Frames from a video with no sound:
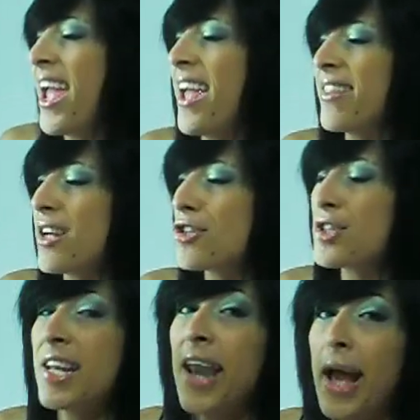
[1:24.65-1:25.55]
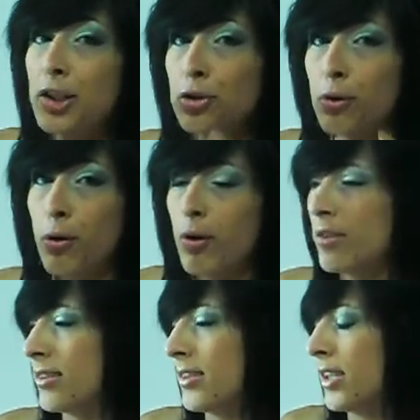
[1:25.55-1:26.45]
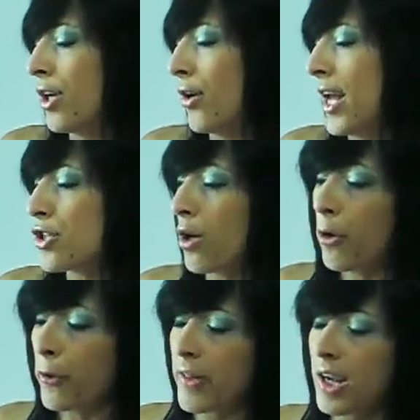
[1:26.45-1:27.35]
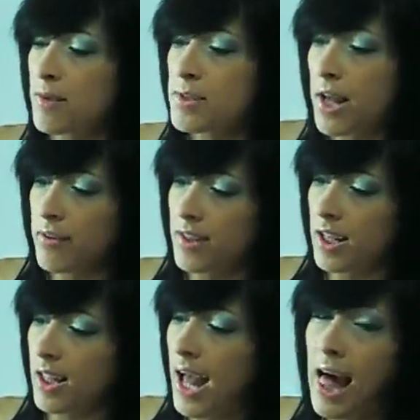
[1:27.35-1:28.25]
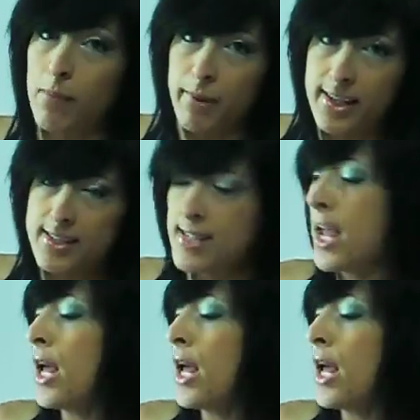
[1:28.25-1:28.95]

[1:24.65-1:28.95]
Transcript: and that's just the natural, natural oil that comes out of the almonds.